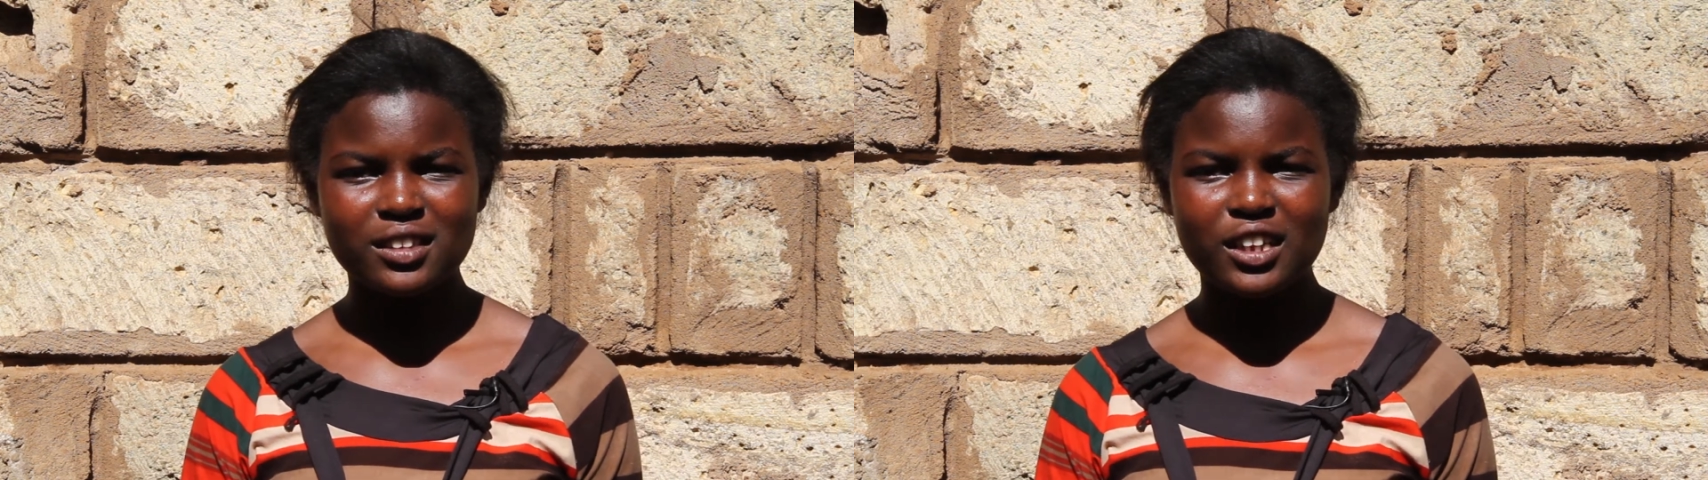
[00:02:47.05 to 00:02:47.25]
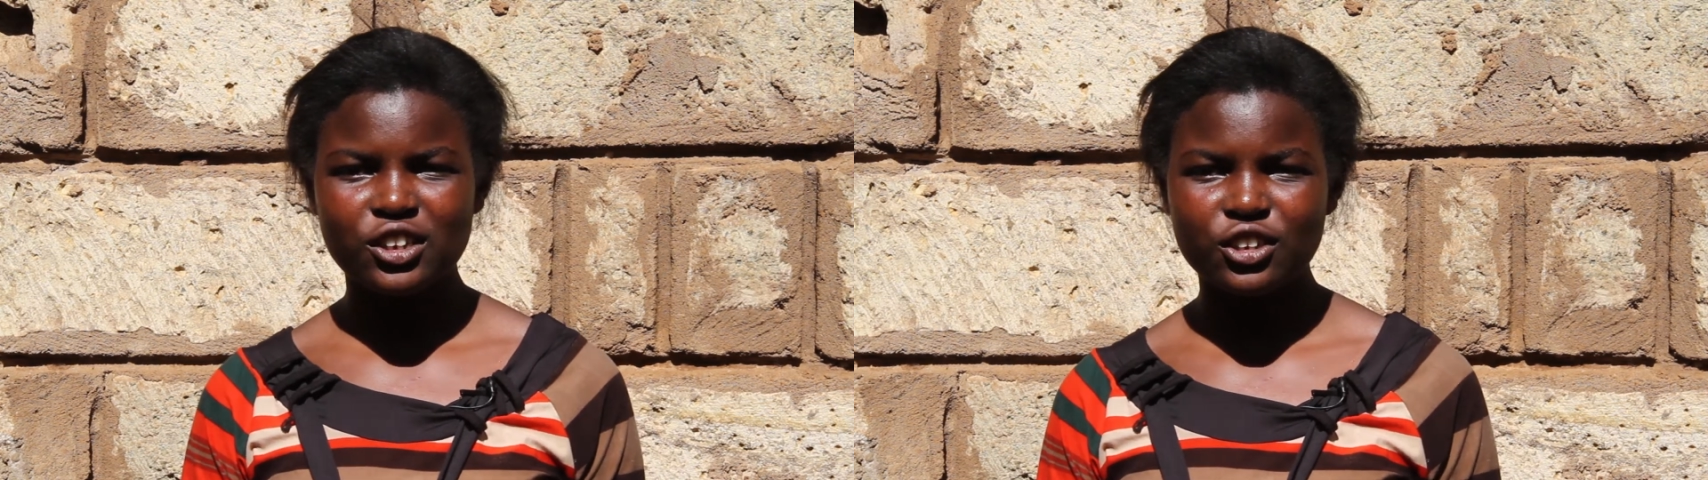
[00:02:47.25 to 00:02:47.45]

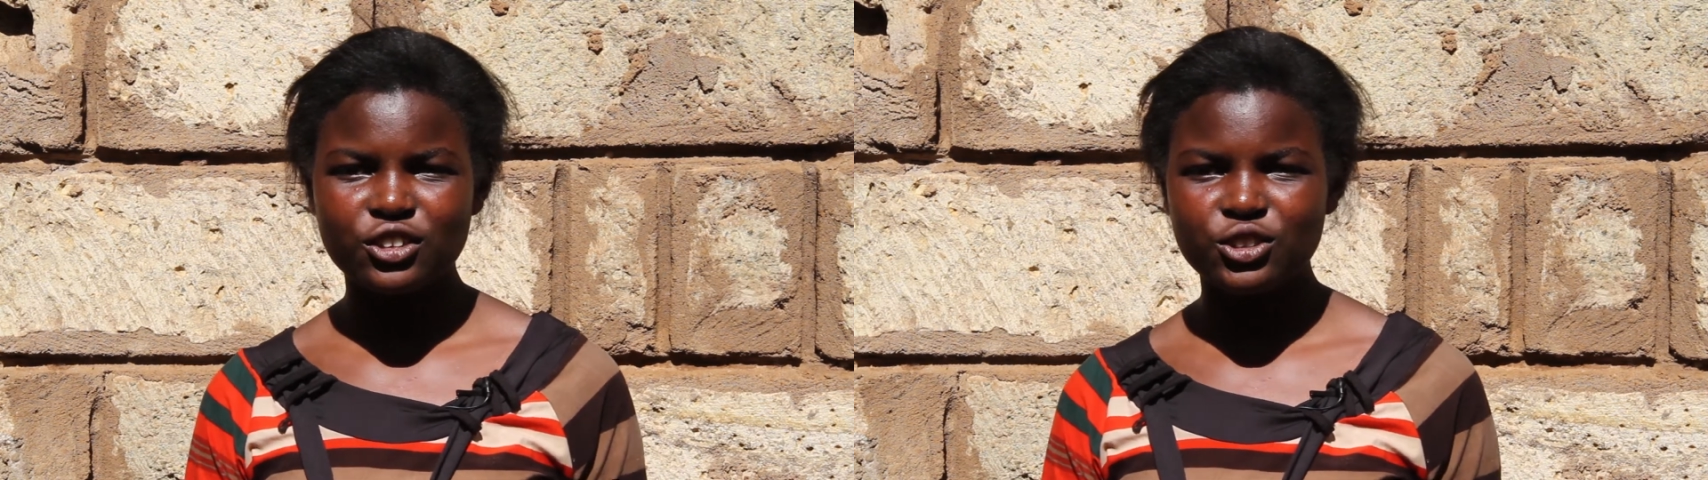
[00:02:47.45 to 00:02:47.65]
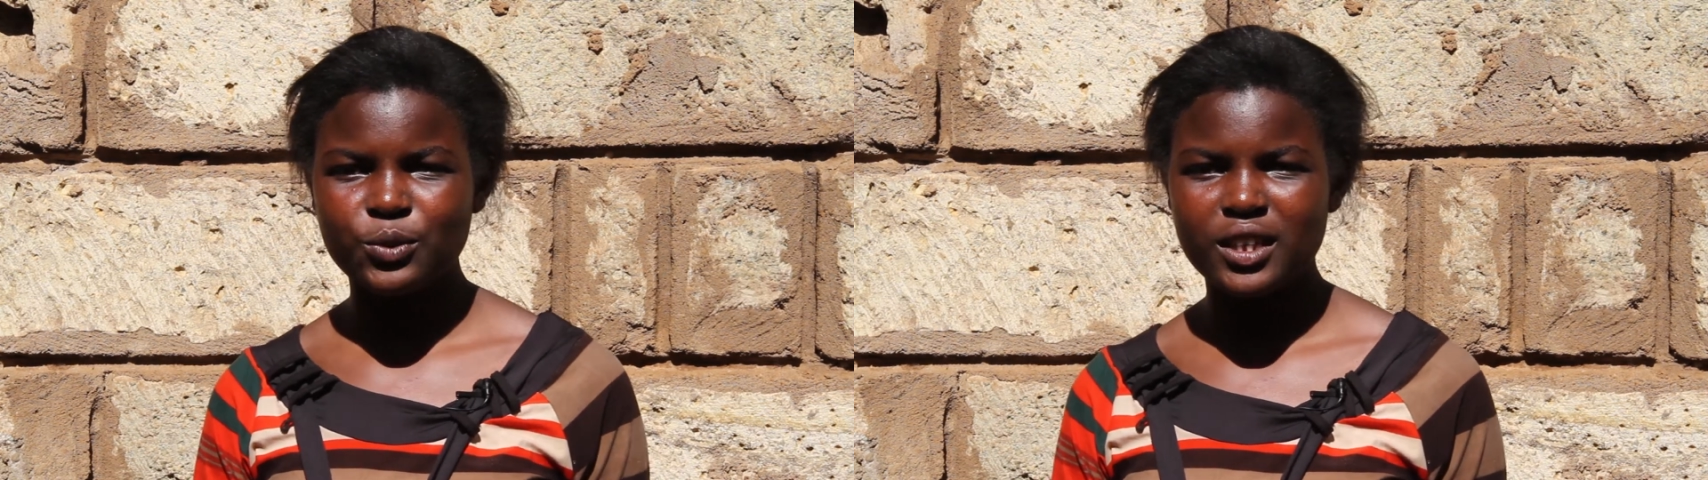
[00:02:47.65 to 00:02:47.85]
and
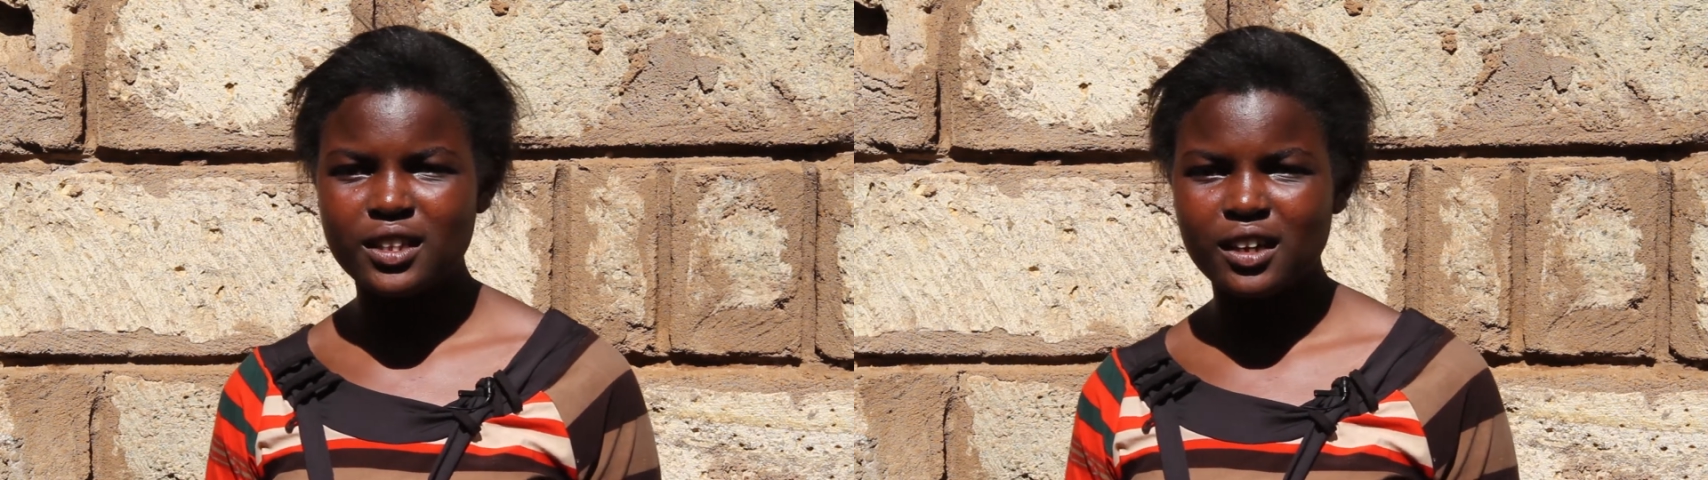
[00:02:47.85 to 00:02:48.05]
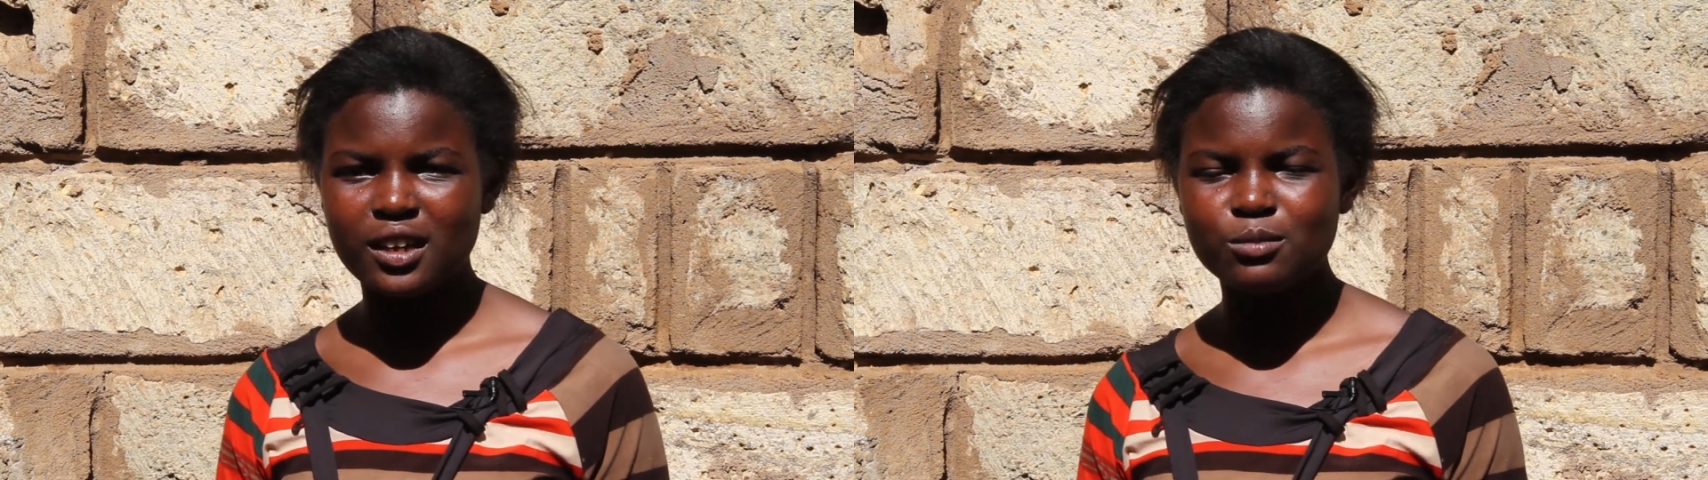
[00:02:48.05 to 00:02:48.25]
also when
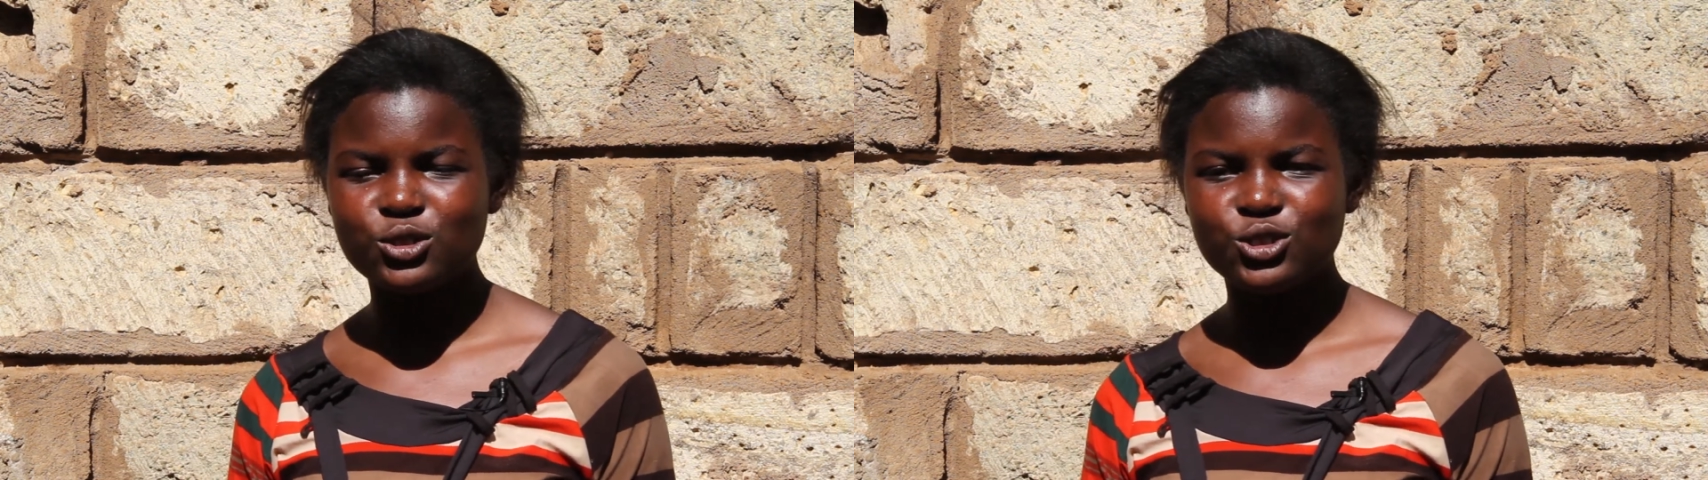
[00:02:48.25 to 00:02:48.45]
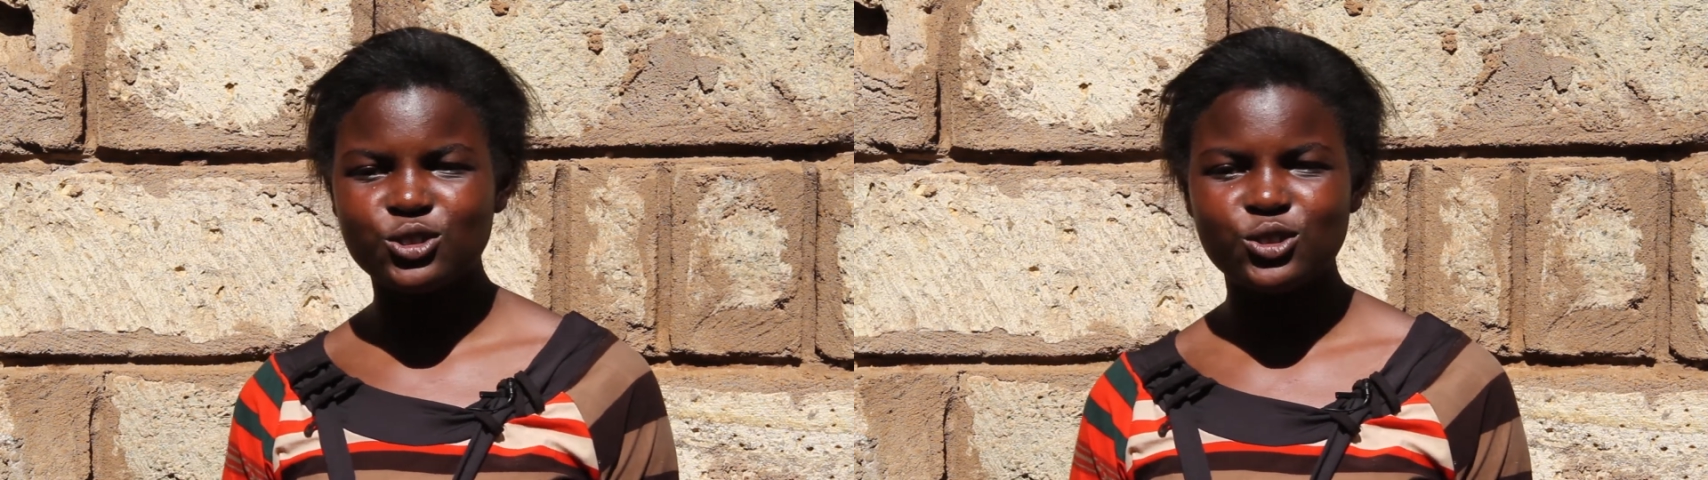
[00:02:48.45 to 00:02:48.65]
they come
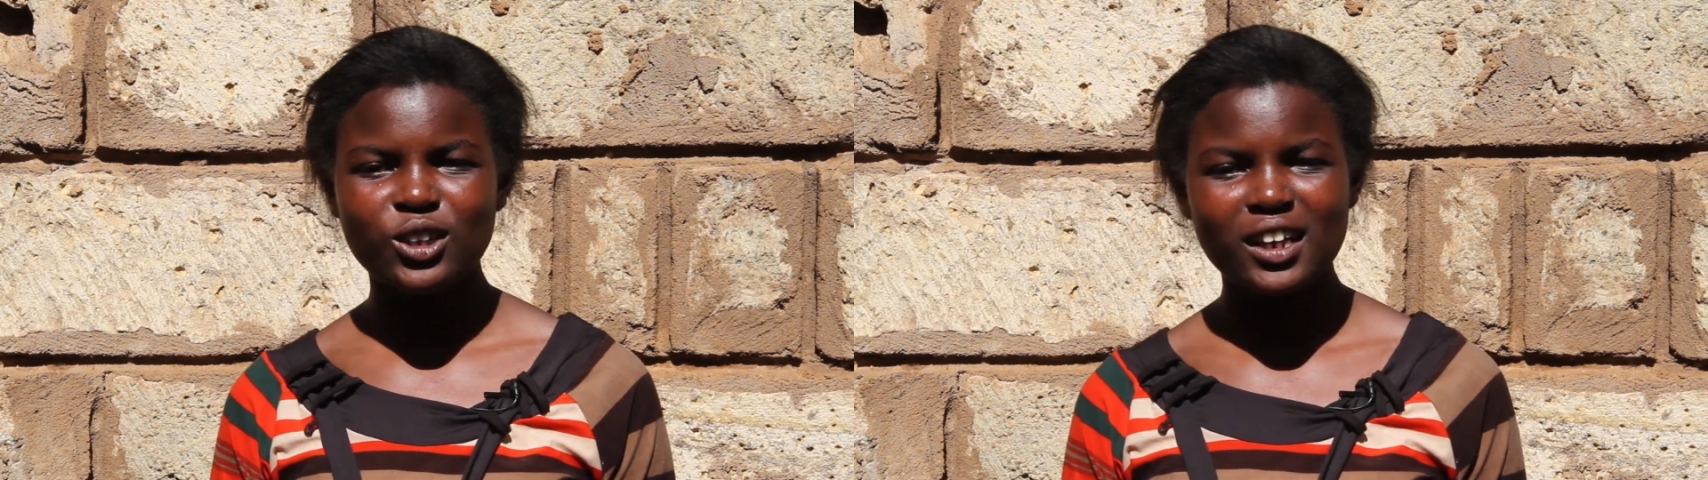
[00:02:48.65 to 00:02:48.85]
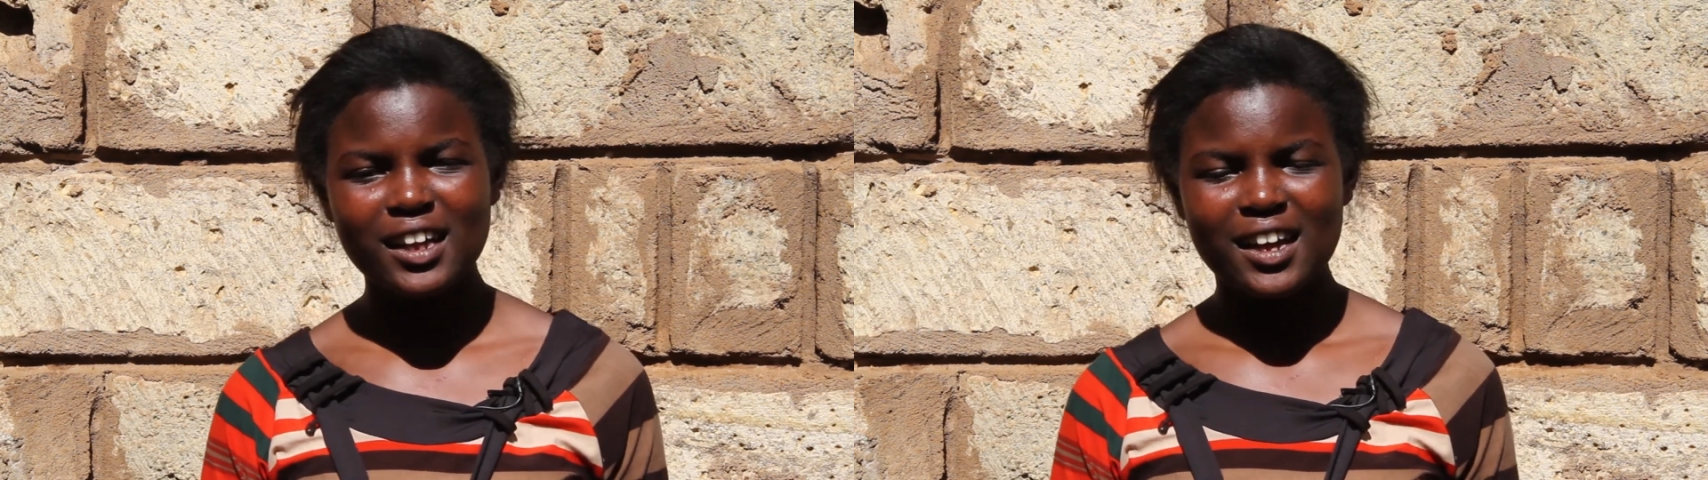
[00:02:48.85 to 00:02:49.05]
to school,